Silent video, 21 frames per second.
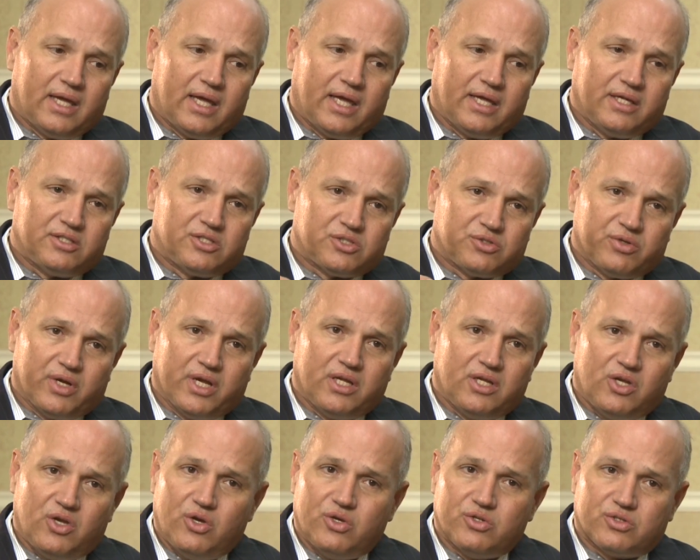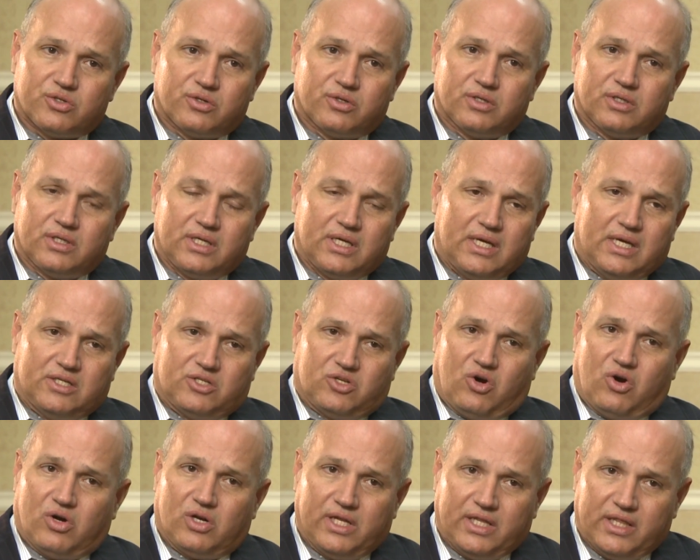A straight user is
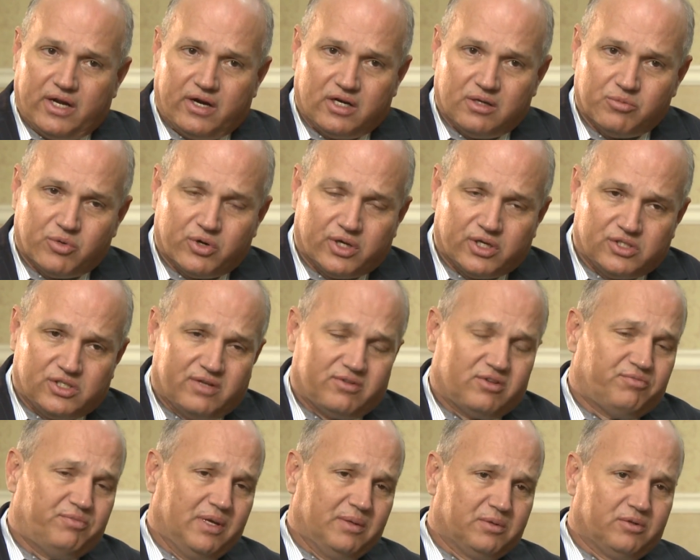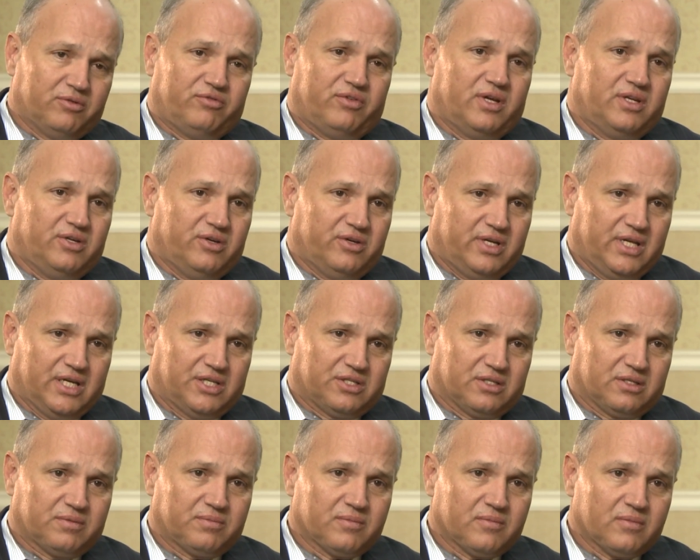hardly there anymore because you have to be able to fund your
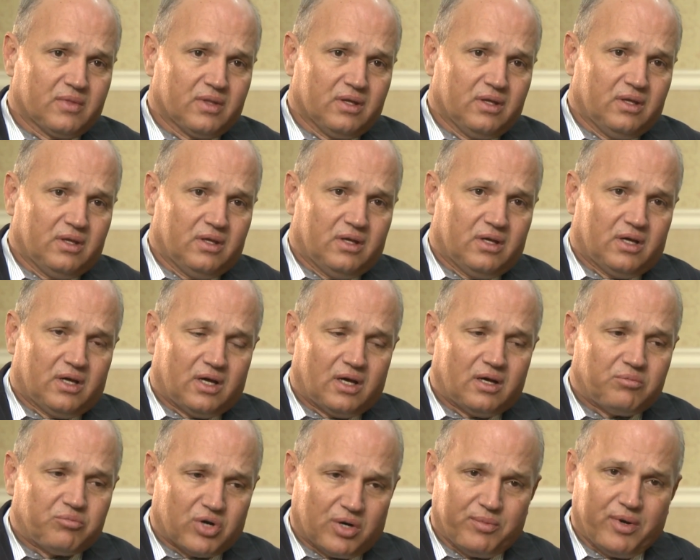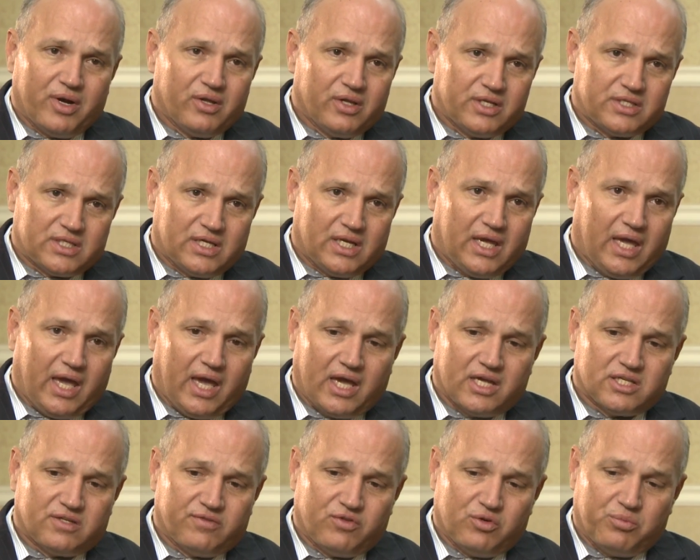addiction. Primarily it's in
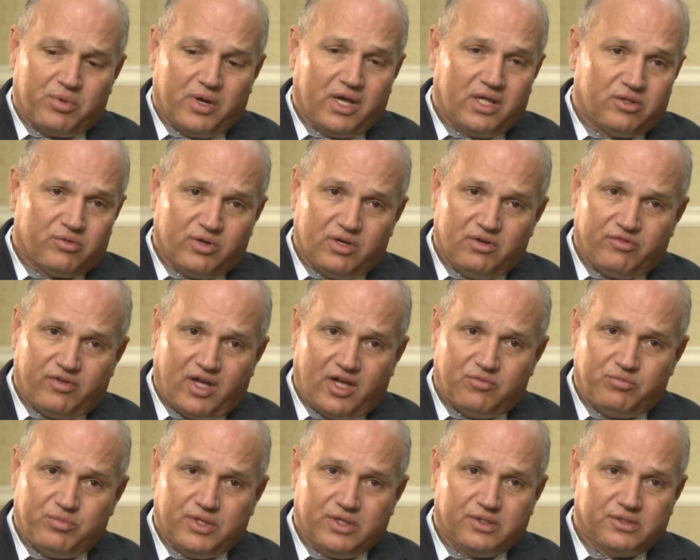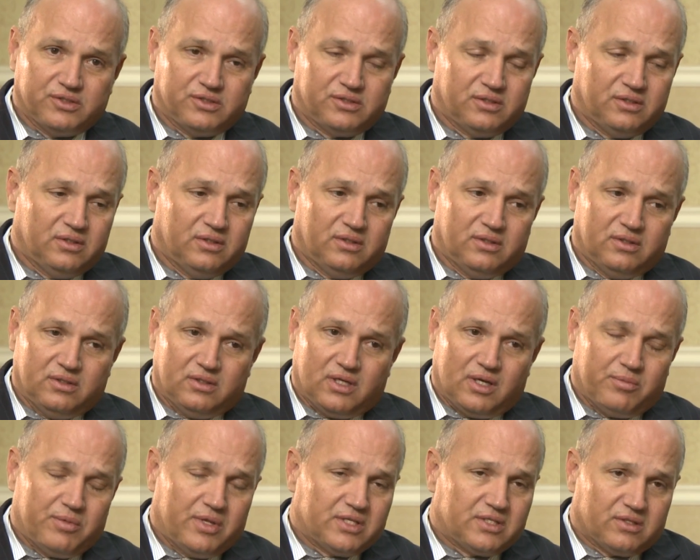cash. If you're buying 3 and 5 pills,
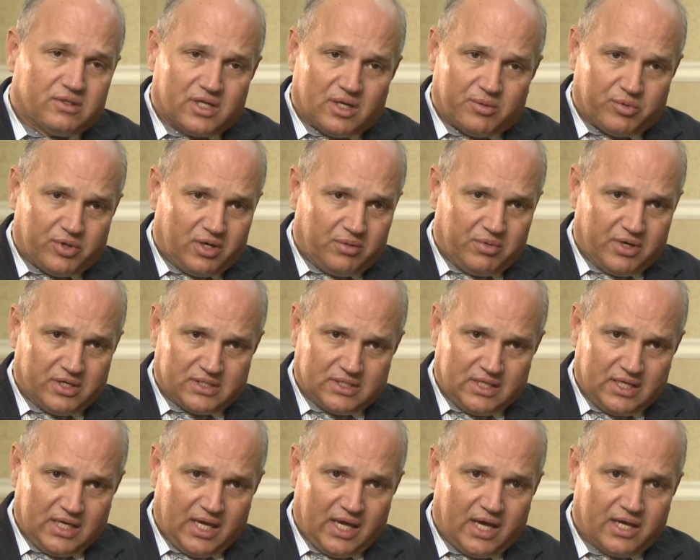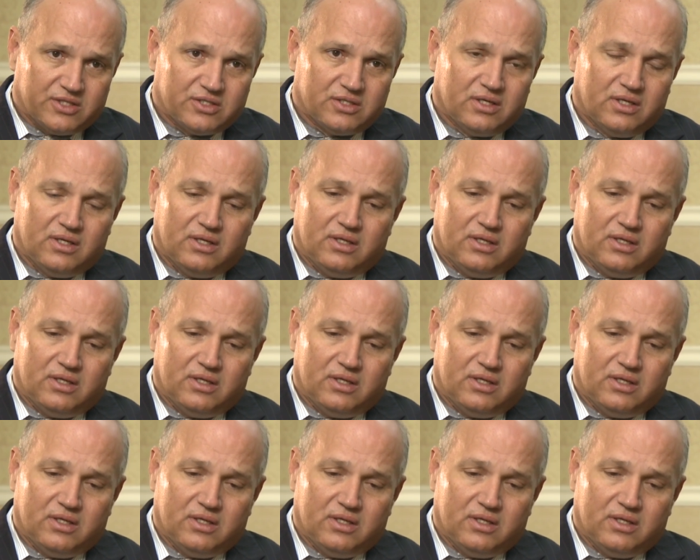I mean, that's still a couple $100 in cash.